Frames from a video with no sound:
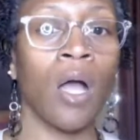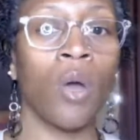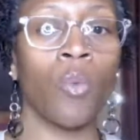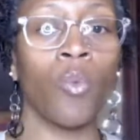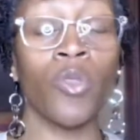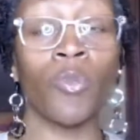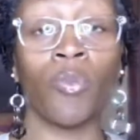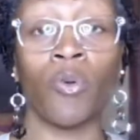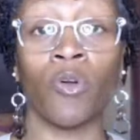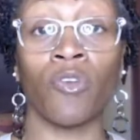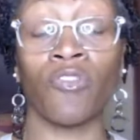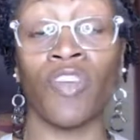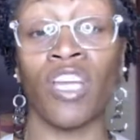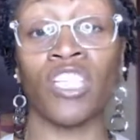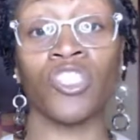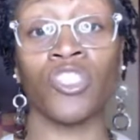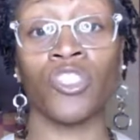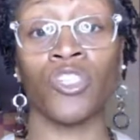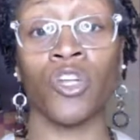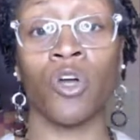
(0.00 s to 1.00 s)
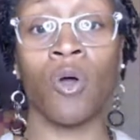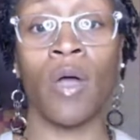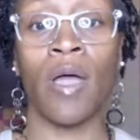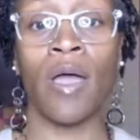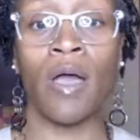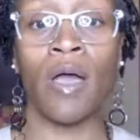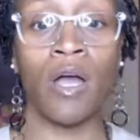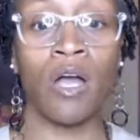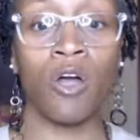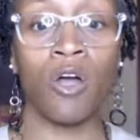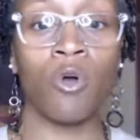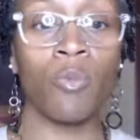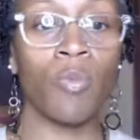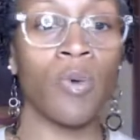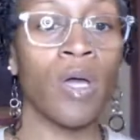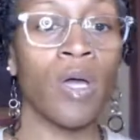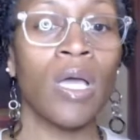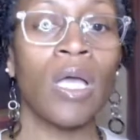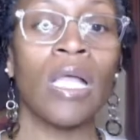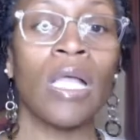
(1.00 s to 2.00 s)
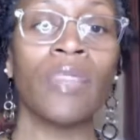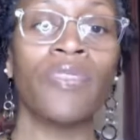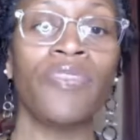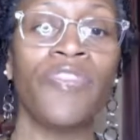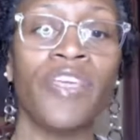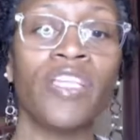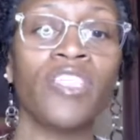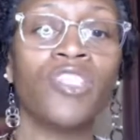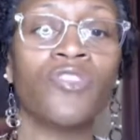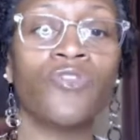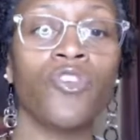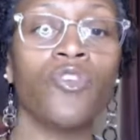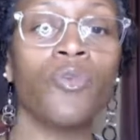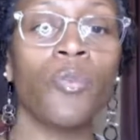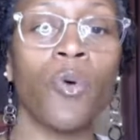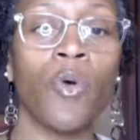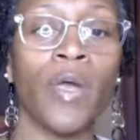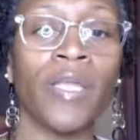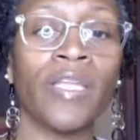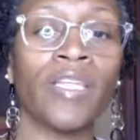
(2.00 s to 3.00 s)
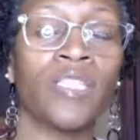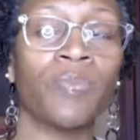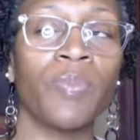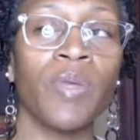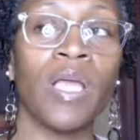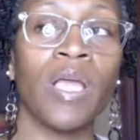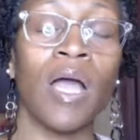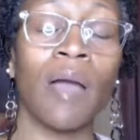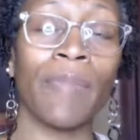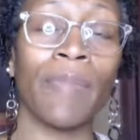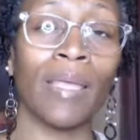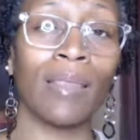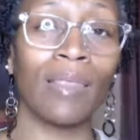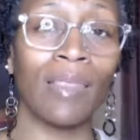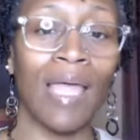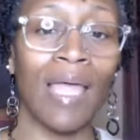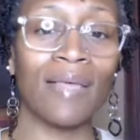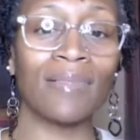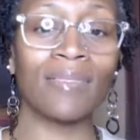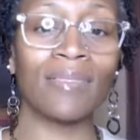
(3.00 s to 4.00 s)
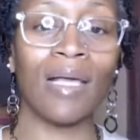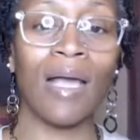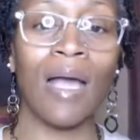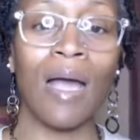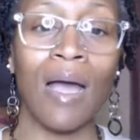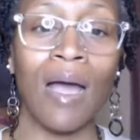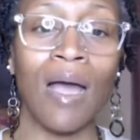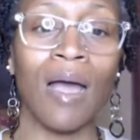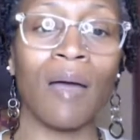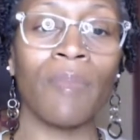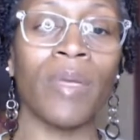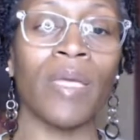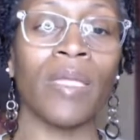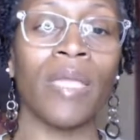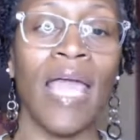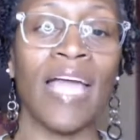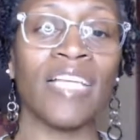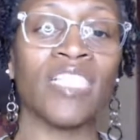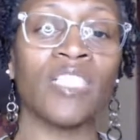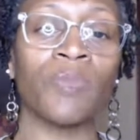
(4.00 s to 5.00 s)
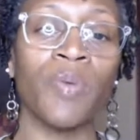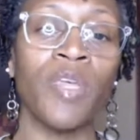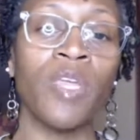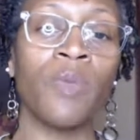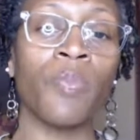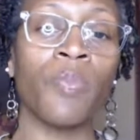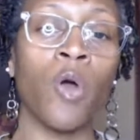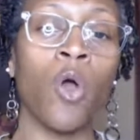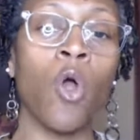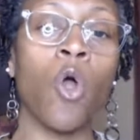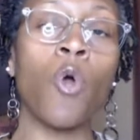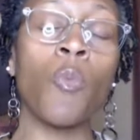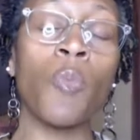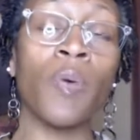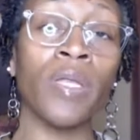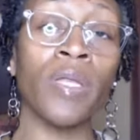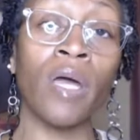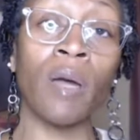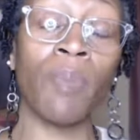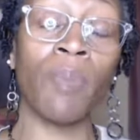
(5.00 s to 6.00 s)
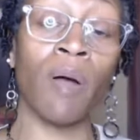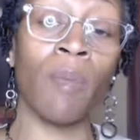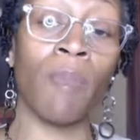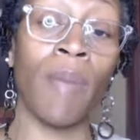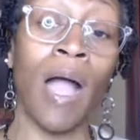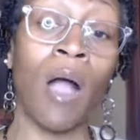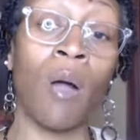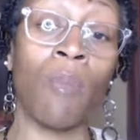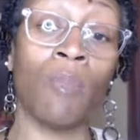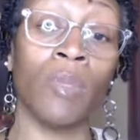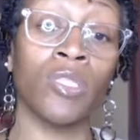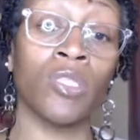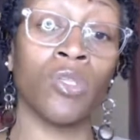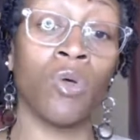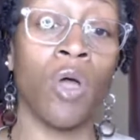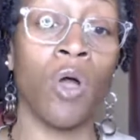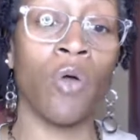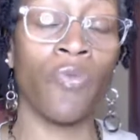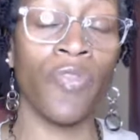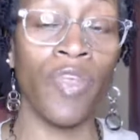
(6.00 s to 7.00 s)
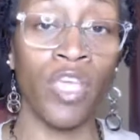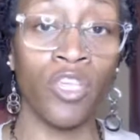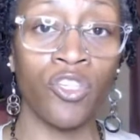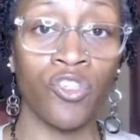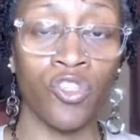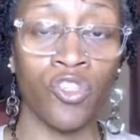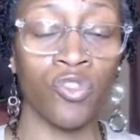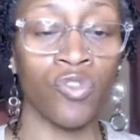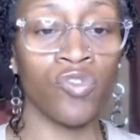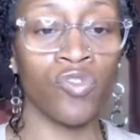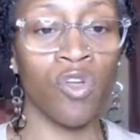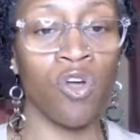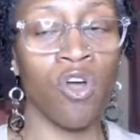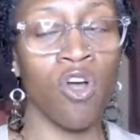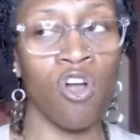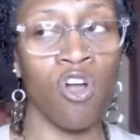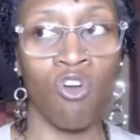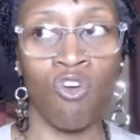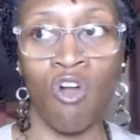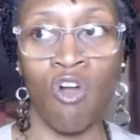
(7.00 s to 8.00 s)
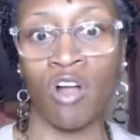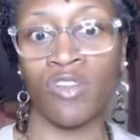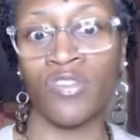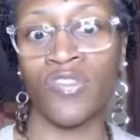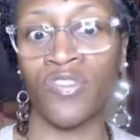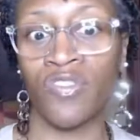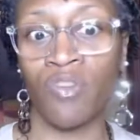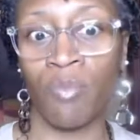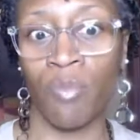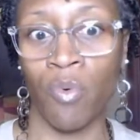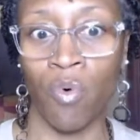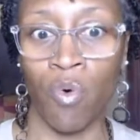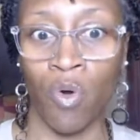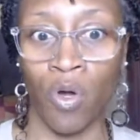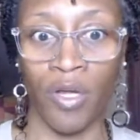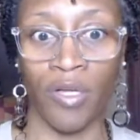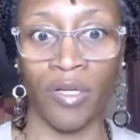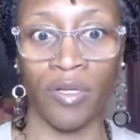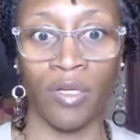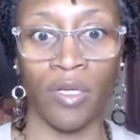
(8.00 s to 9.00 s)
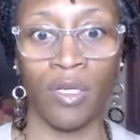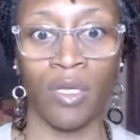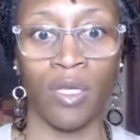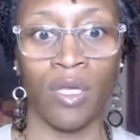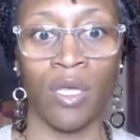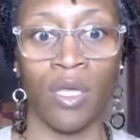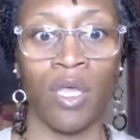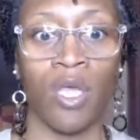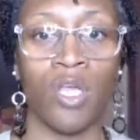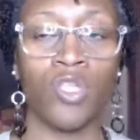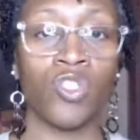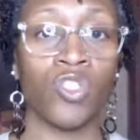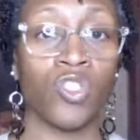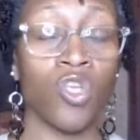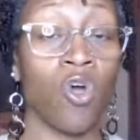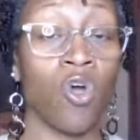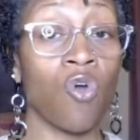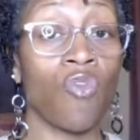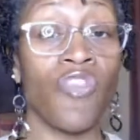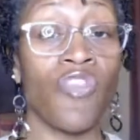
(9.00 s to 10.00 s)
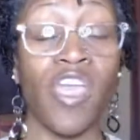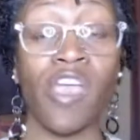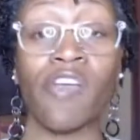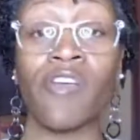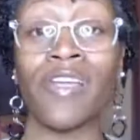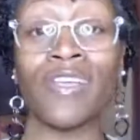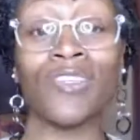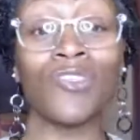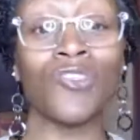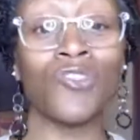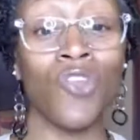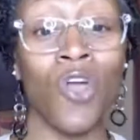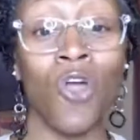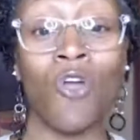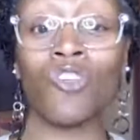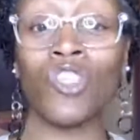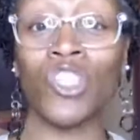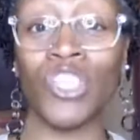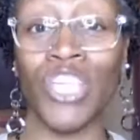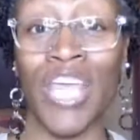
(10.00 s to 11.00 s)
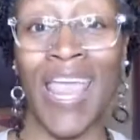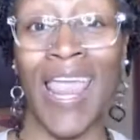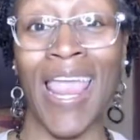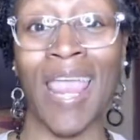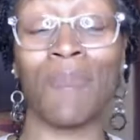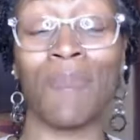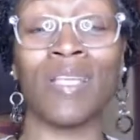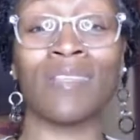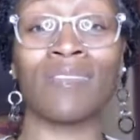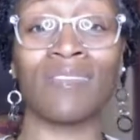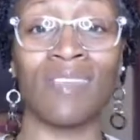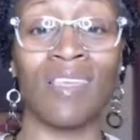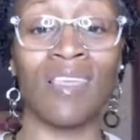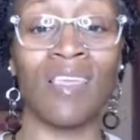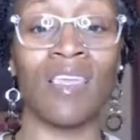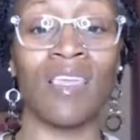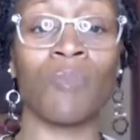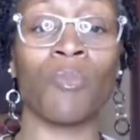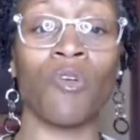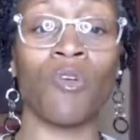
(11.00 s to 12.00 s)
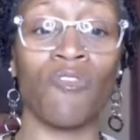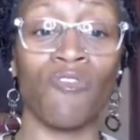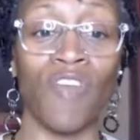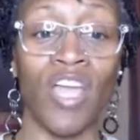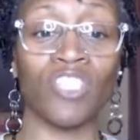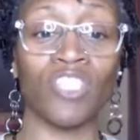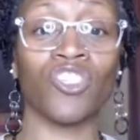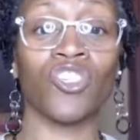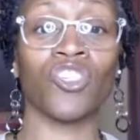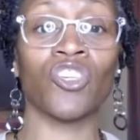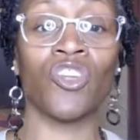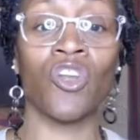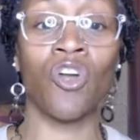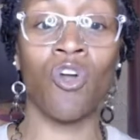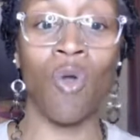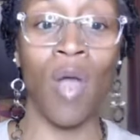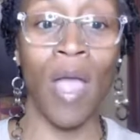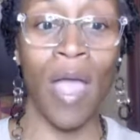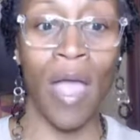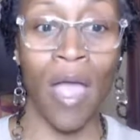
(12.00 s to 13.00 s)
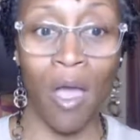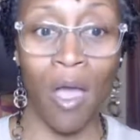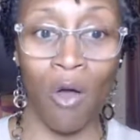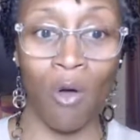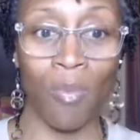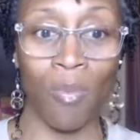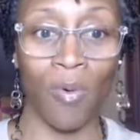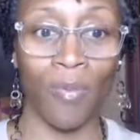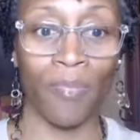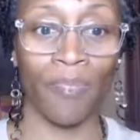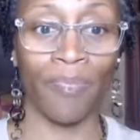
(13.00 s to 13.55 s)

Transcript: with professional help, this viewpoint is becoming less common as people open up about mental health issues across the board. So there is no shame in seeking professional help.